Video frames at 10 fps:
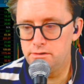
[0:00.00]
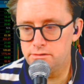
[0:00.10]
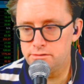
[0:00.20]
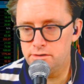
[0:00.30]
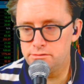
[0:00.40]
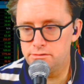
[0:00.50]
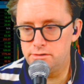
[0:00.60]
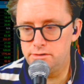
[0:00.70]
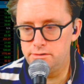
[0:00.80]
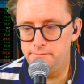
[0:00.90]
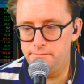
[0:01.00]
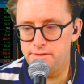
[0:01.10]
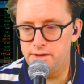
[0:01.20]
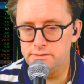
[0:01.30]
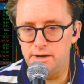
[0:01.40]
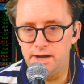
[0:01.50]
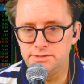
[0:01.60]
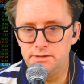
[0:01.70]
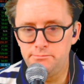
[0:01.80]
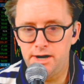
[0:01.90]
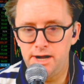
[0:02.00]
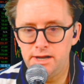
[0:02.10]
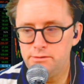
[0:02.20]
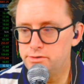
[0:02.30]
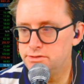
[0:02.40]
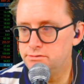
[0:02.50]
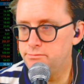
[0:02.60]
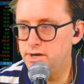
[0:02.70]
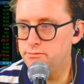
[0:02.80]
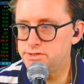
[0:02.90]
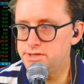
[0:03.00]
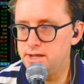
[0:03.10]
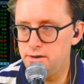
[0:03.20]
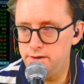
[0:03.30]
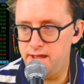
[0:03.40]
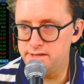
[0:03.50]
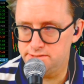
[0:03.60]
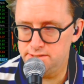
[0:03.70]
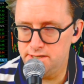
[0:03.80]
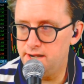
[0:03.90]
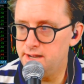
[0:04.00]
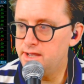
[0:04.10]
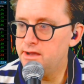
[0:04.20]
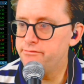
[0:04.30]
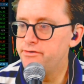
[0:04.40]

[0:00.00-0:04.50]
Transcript: The other thing that I did buy, which you might want to check out, SCIF,